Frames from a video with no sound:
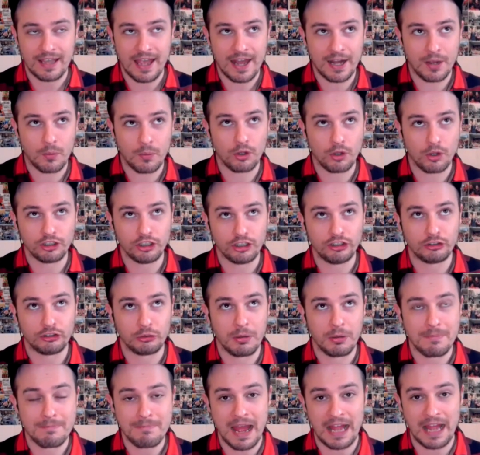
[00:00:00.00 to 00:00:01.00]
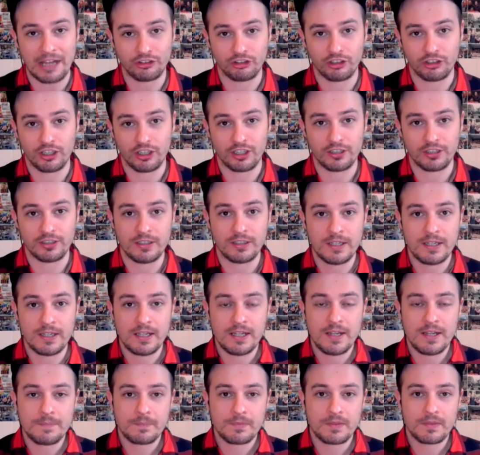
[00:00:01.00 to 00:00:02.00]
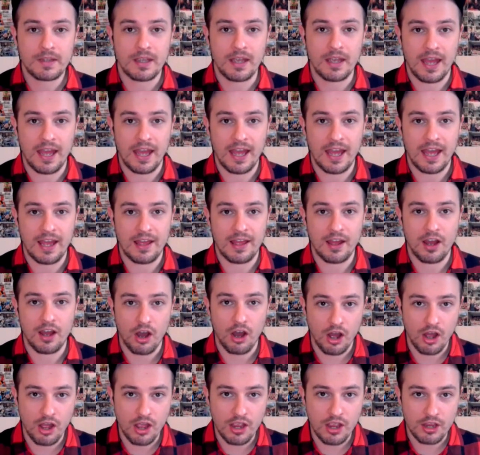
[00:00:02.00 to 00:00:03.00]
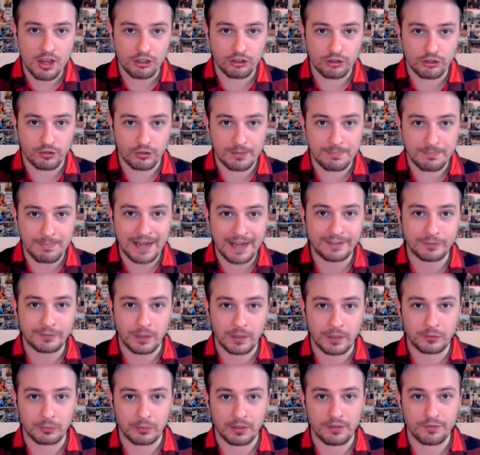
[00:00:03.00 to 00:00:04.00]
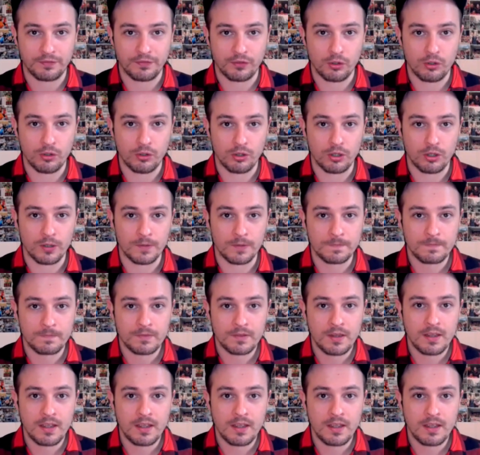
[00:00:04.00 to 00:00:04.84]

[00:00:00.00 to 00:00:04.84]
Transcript: And I want you to imagine you're in May 2024.